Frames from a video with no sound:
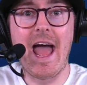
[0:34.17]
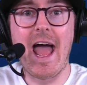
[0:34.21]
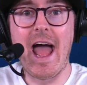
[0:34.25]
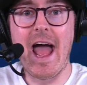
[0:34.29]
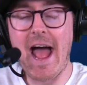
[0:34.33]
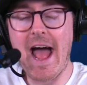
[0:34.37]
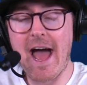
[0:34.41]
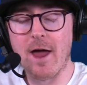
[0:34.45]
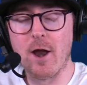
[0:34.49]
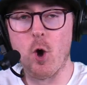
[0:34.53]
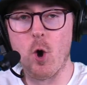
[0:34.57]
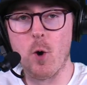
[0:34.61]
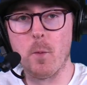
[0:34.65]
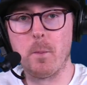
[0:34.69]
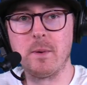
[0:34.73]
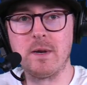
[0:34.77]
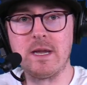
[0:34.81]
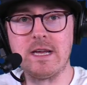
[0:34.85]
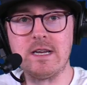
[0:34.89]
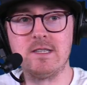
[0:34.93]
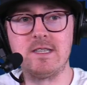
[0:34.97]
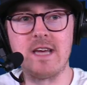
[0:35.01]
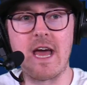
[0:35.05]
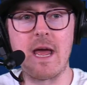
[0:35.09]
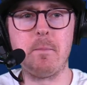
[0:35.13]
at
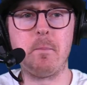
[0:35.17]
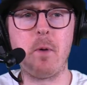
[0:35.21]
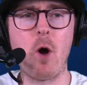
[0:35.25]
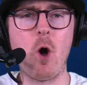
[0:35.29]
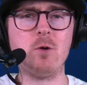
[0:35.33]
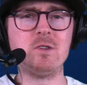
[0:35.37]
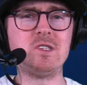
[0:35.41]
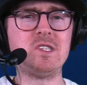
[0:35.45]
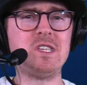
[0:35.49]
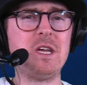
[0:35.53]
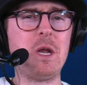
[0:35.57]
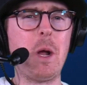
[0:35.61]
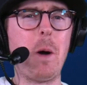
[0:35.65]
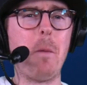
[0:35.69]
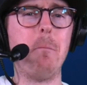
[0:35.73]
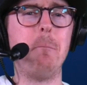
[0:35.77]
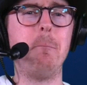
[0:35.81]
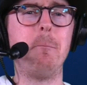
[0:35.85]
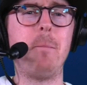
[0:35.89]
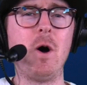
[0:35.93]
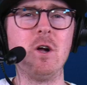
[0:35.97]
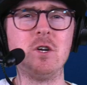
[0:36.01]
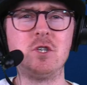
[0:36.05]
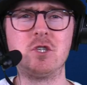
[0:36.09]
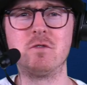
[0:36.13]
opening day, posting a
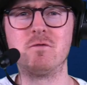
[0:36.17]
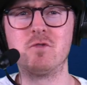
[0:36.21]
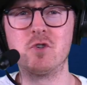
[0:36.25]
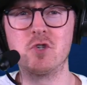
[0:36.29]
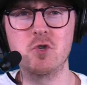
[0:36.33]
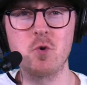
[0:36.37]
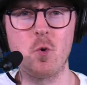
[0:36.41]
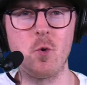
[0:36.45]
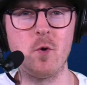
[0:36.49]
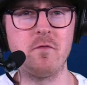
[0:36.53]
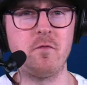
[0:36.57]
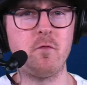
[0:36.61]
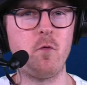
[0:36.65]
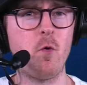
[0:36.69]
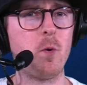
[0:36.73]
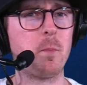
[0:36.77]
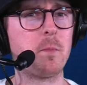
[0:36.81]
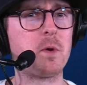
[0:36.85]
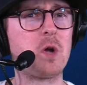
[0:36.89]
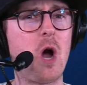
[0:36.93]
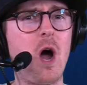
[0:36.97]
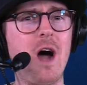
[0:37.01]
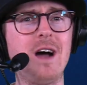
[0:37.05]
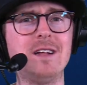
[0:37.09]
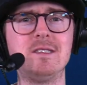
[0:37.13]
bunch of short-form
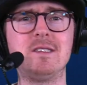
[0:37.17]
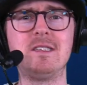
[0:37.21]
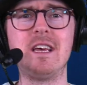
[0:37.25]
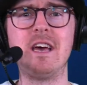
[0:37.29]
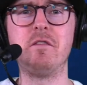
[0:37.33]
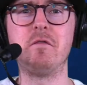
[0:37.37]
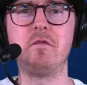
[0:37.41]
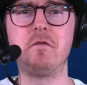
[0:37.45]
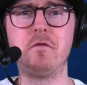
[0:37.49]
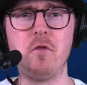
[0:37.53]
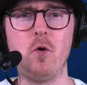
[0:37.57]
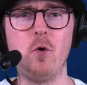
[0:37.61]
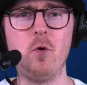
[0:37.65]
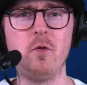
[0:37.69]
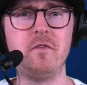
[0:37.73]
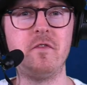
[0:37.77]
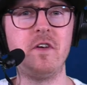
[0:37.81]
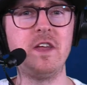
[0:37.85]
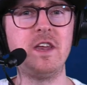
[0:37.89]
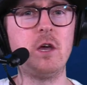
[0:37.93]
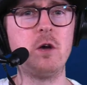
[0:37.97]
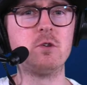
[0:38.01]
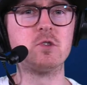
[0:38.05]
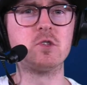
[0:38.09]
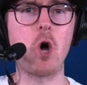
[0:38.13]
content, full
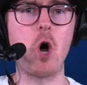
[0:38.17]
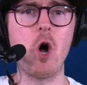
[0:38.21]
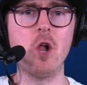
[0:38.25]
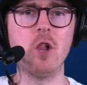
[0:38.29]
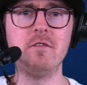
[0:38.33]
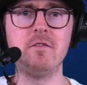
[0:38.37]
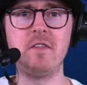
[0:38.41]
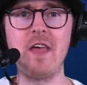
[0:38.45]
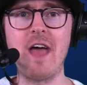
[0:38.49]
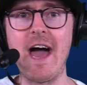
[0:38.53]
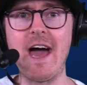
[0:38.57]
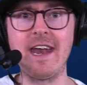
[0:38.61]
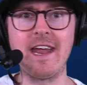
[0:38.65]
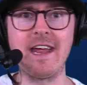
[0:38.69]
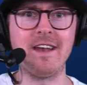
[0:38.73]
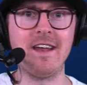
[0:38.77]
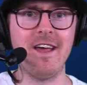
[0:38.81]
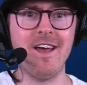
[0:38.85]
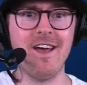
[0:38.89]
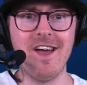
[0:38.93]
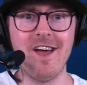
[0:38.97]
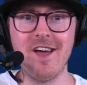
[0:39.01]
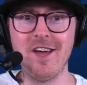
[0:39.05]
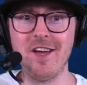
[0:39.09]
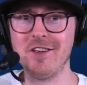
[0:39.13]
videos, all of that. And
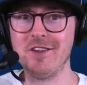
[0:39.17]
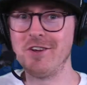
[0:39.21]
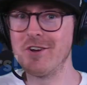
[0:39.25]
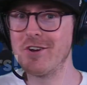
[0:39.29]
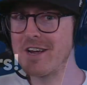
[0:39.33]
you're